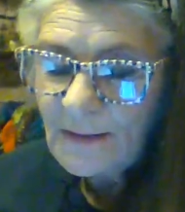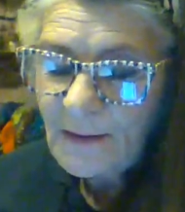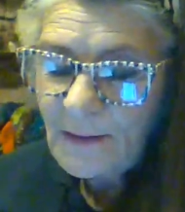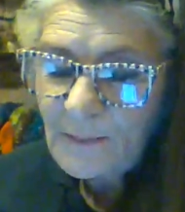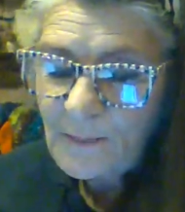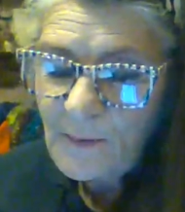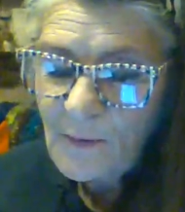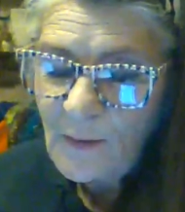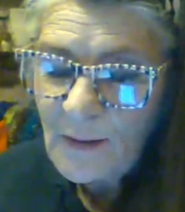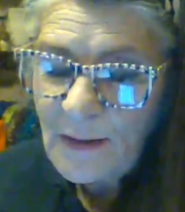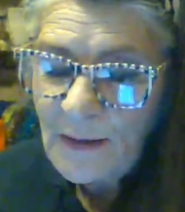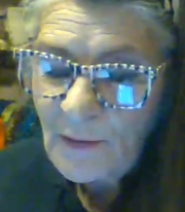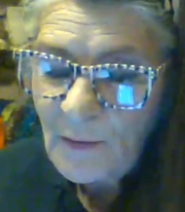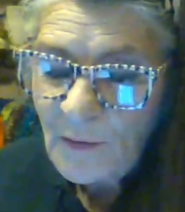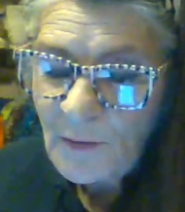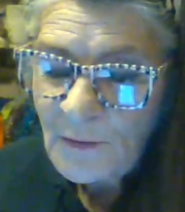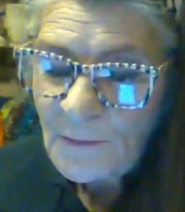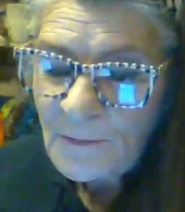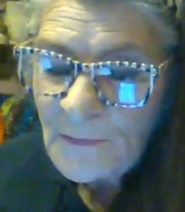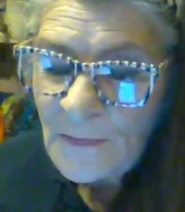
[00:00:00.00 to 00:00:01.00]
it up
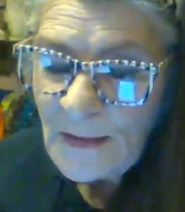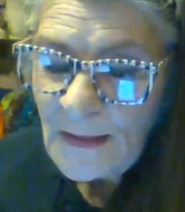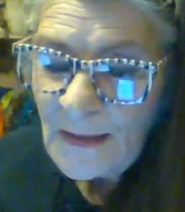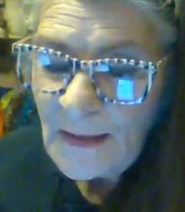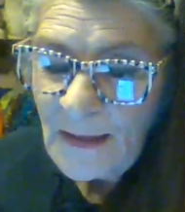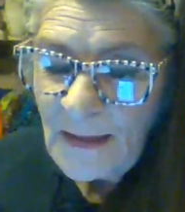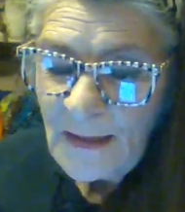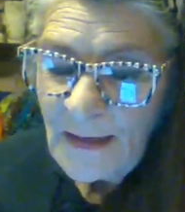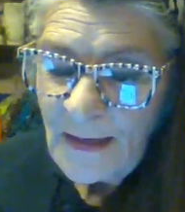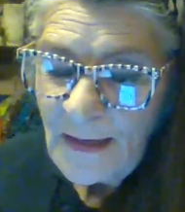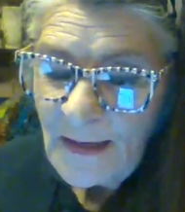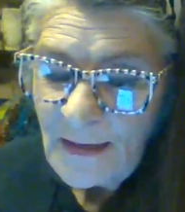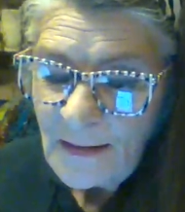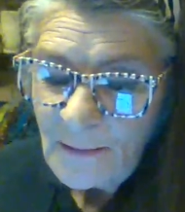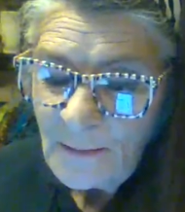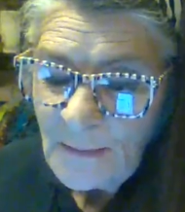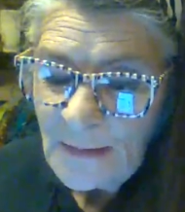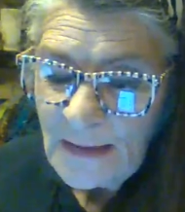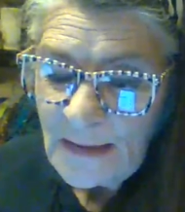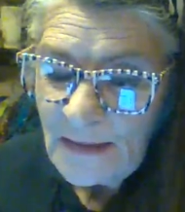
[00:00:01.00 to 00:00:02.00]
well,
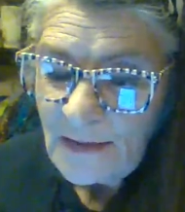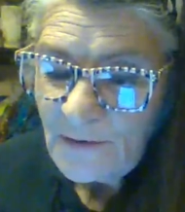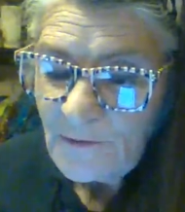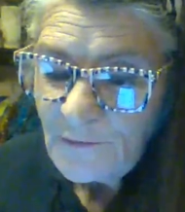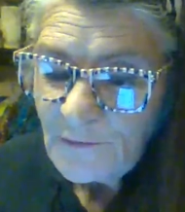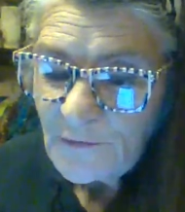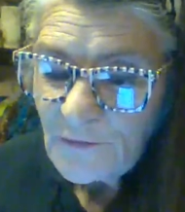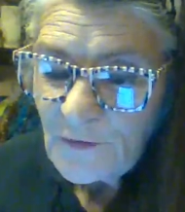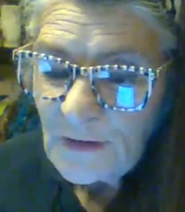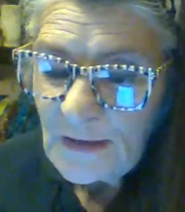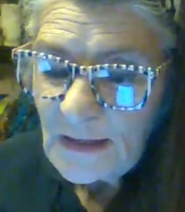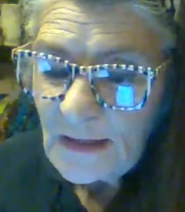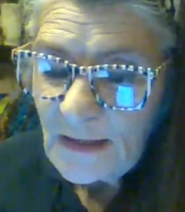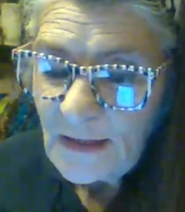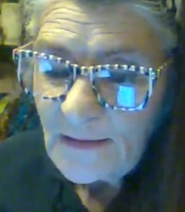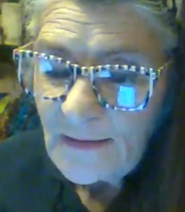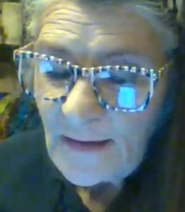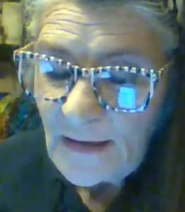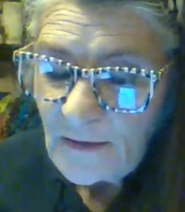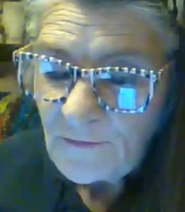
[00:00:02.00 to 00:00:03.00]
admitting
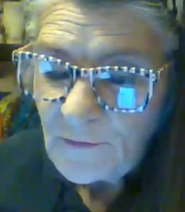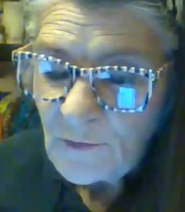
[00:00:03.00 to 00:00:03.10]
freely that,